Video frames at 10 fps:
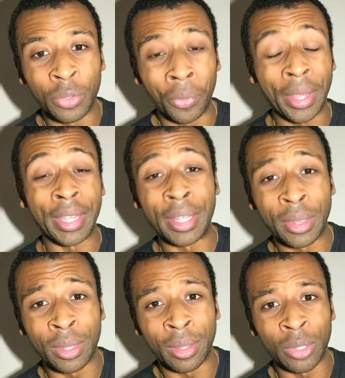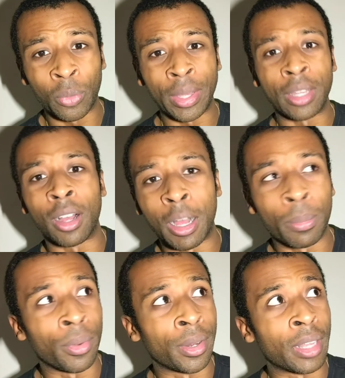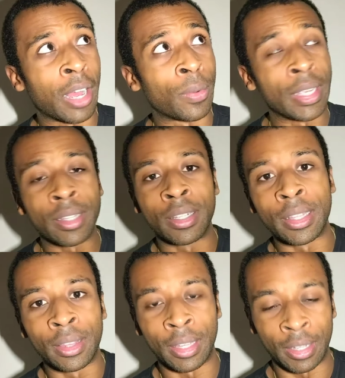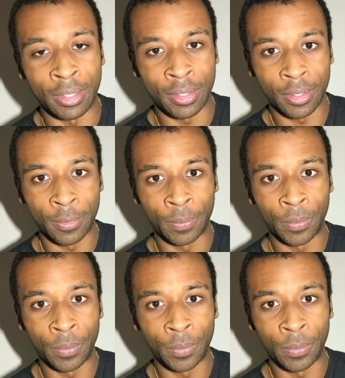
the way he thought, the way he operated, how he did things.